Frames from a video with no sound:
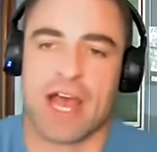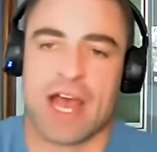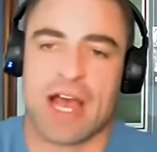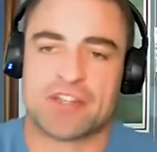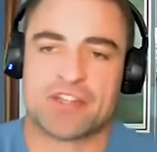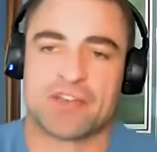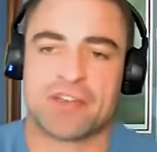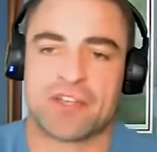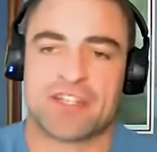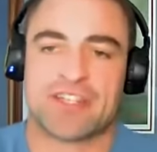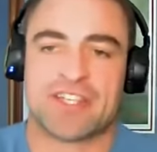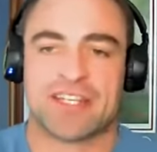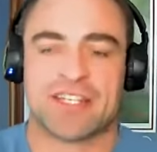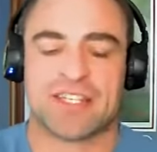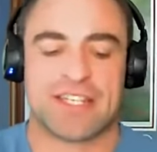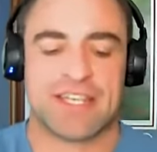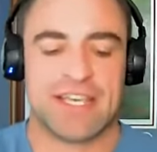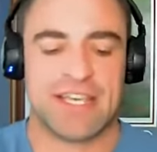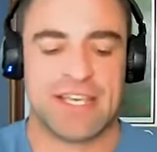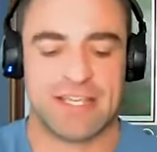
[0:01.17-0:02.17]
And so the
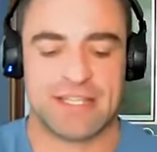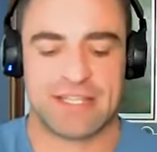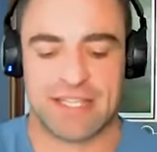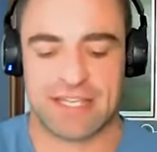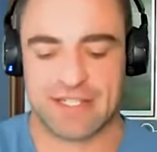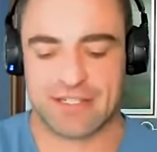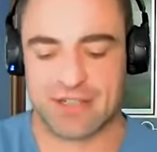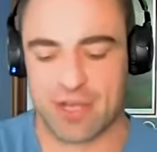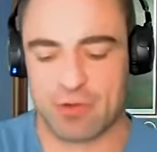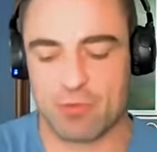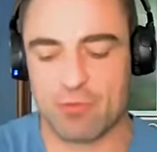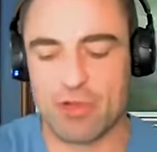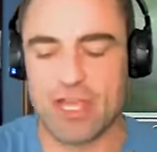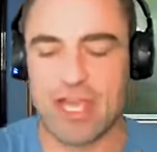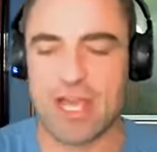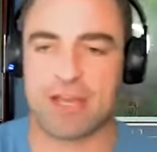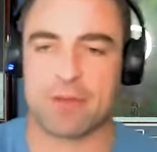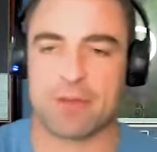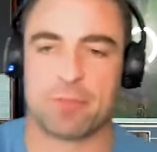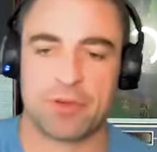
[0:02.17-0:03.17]
six keys is really
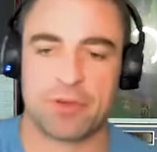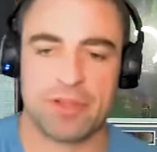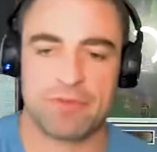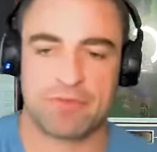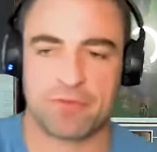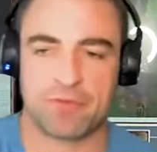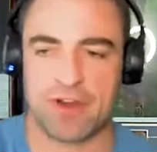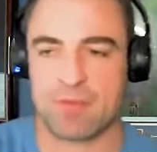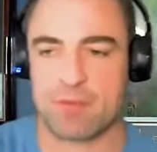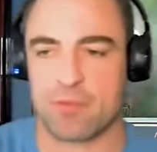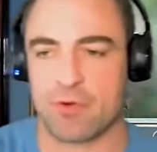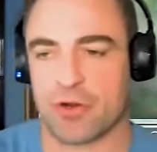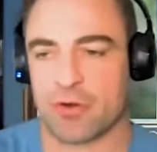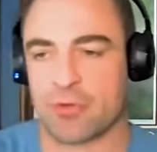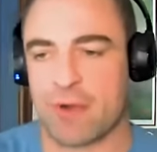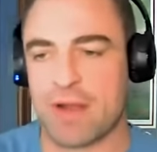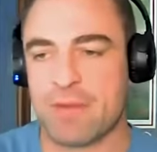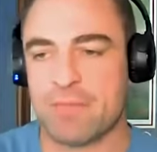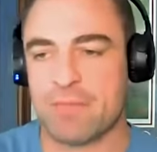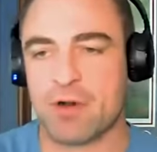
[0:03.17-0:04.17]
a complete
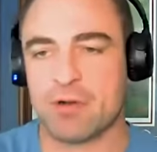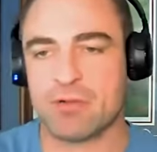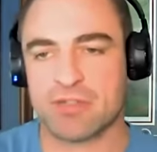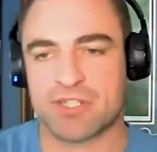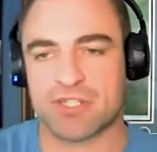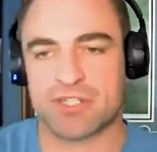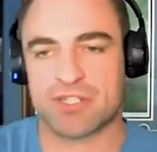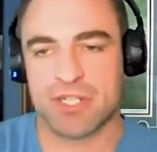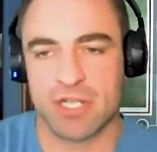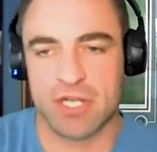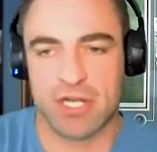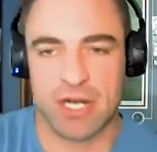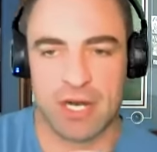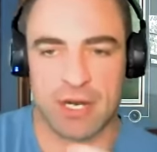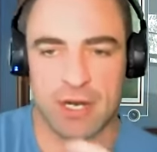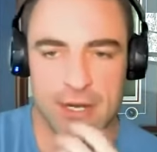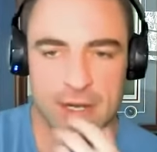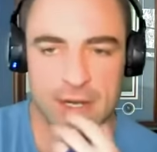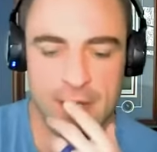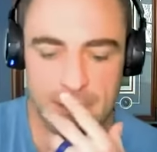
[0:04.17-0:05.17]
framework, right? Most
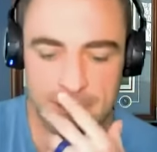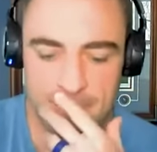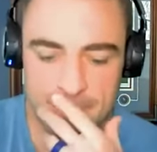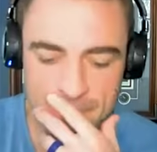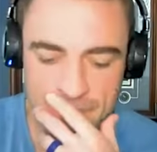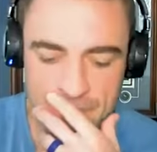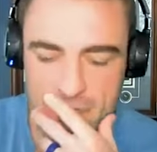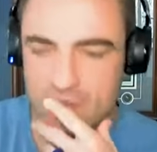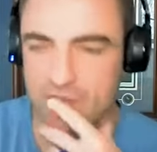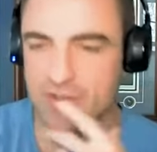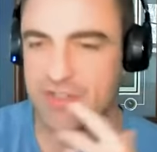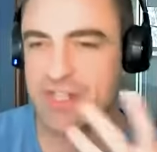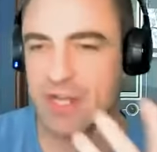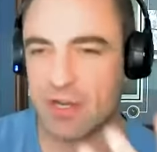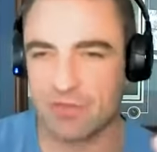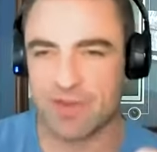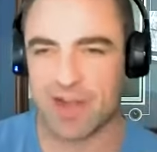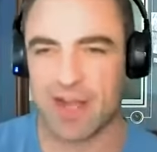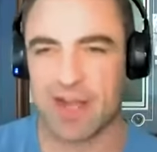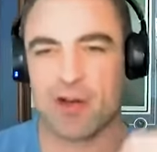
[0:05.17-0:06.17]
sort of
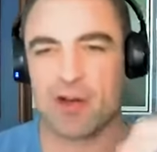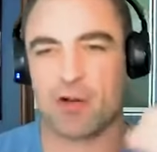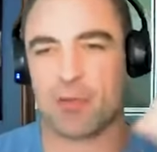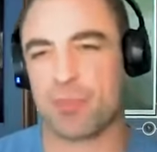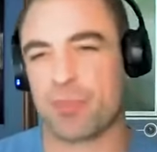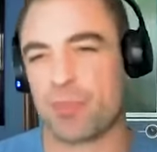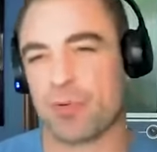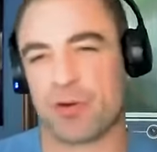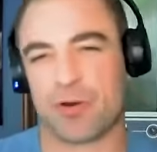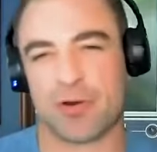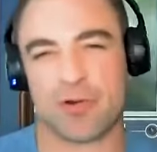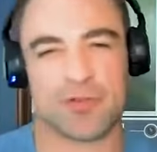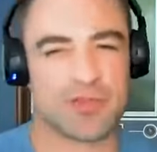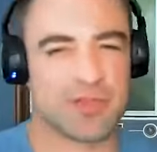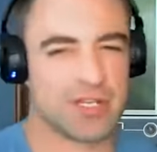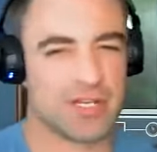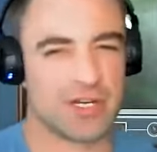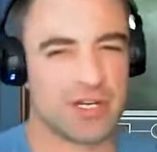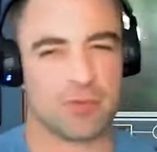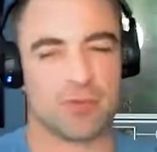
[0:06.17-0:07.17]
self-help or,
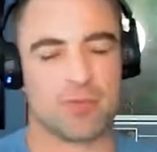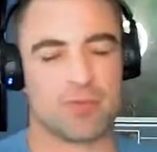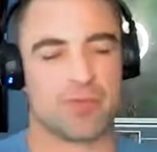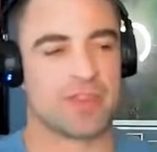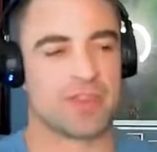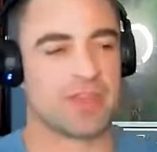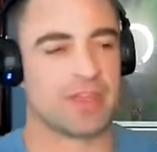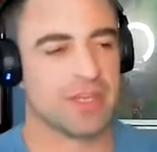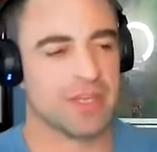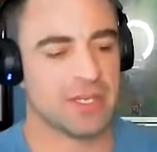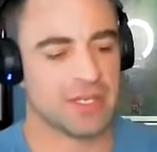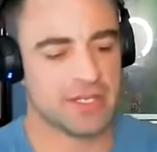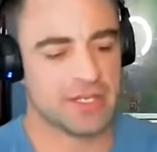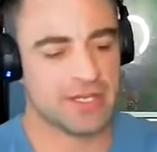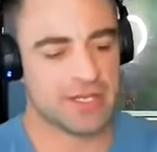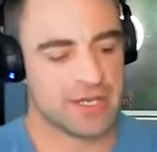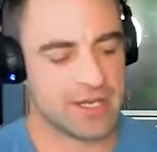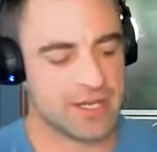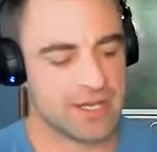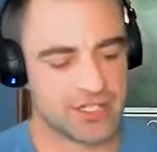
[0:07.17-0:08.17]

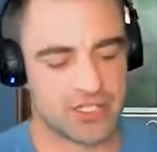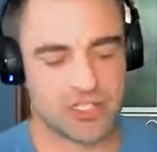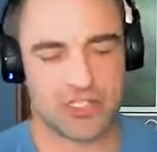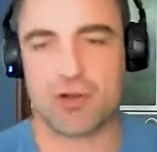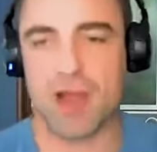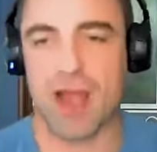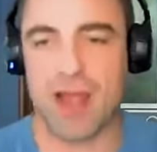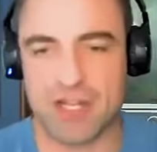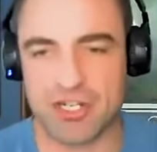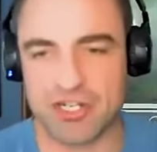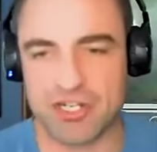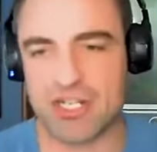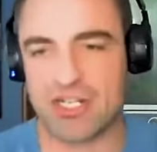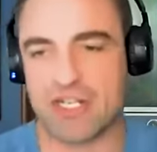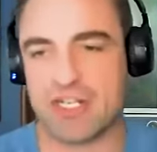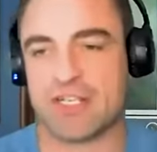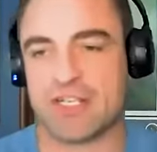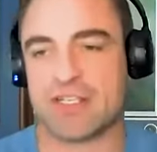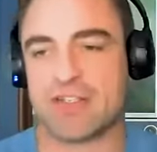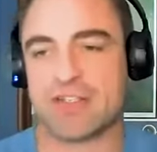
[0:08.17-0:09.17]

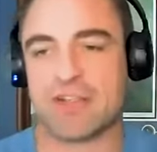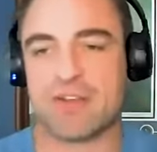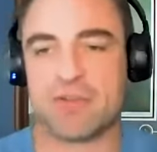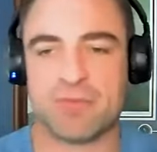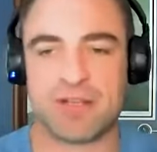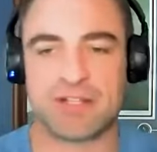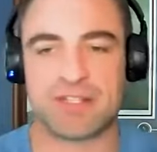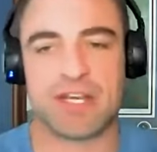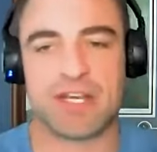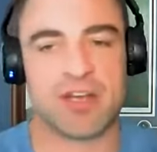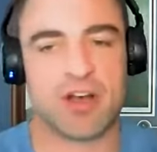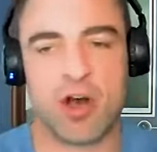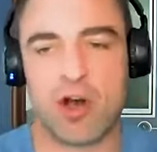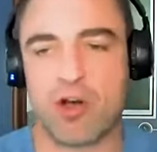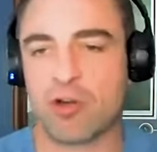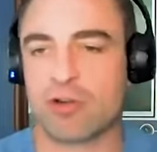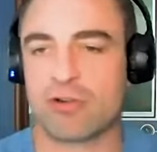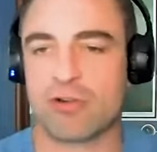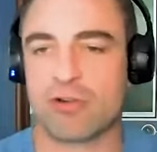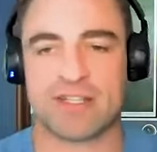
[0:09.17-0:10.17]
strategies, implements,
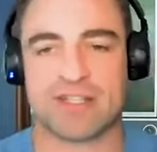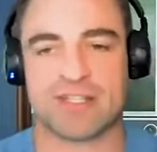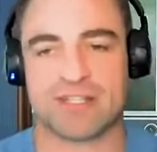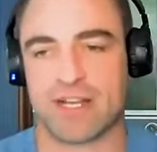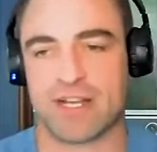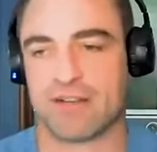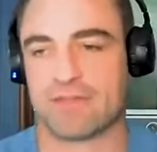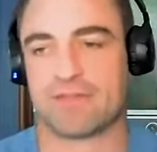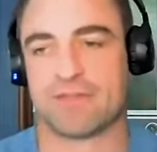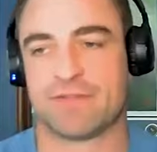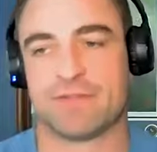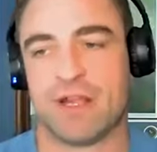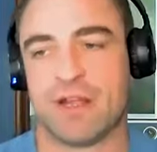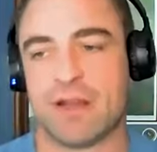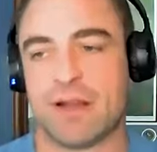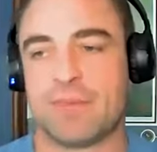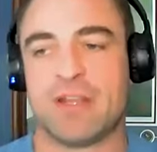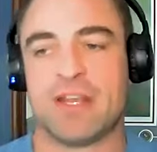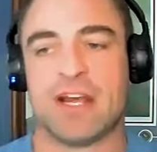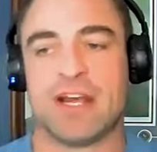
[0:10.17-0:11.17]
all great stuff, right?
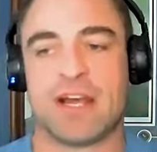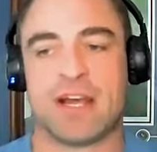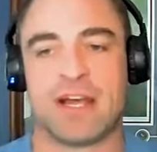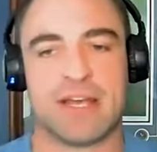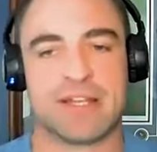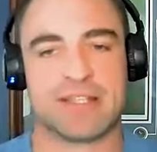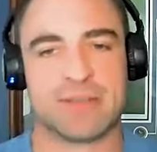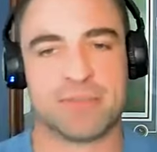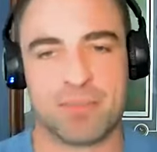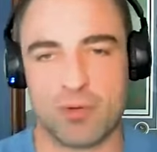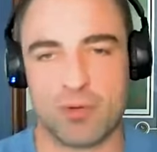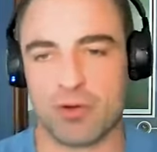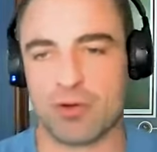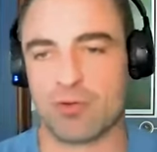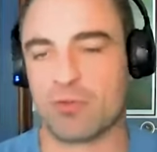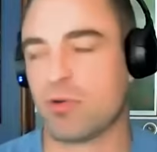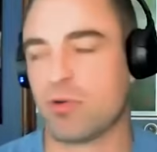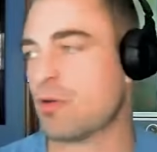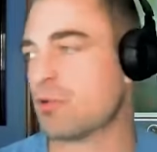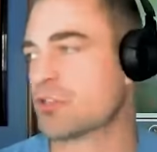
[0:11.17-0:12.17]
I mean, it's
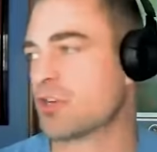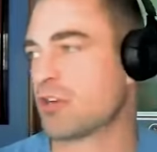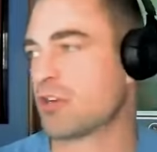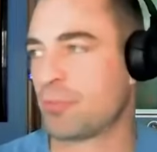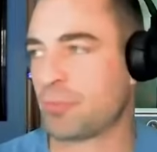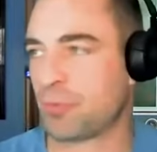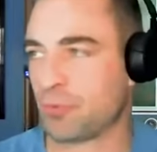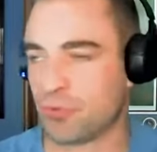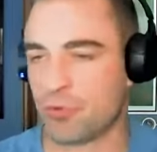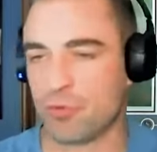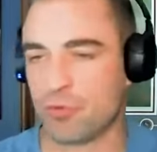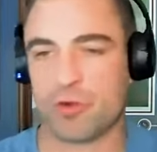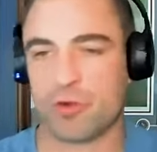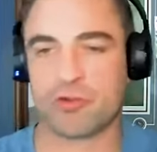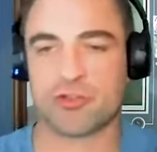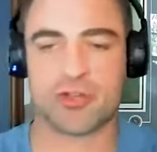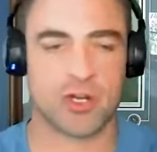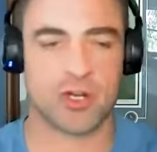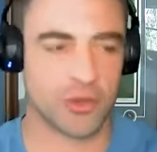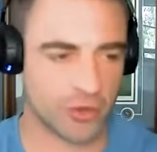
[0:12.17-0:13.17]
important. We're all trying to improve. We're all
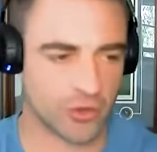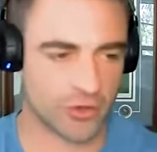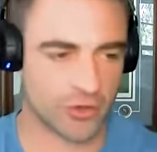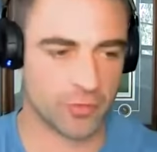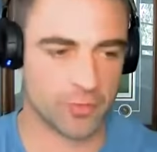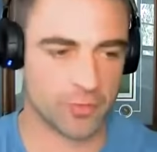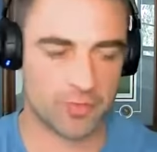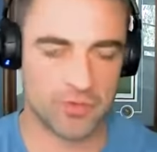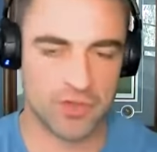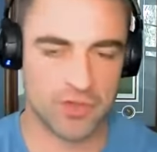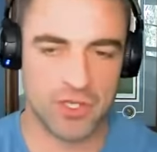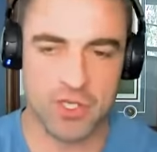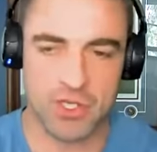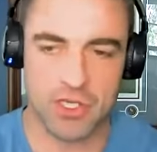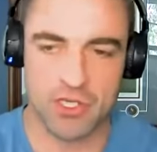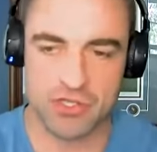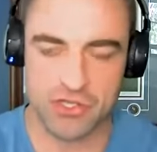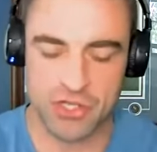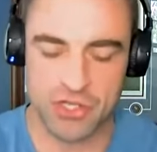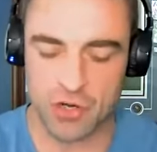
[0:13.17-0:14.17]
trying to learn.
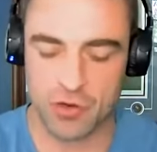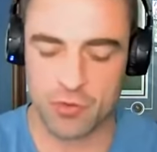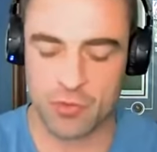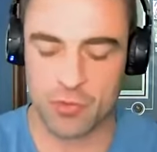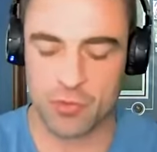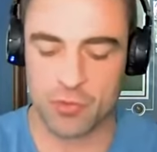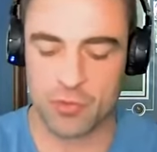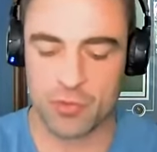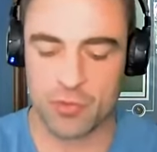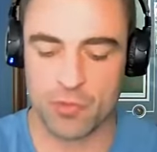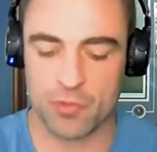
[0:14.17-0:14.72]
So,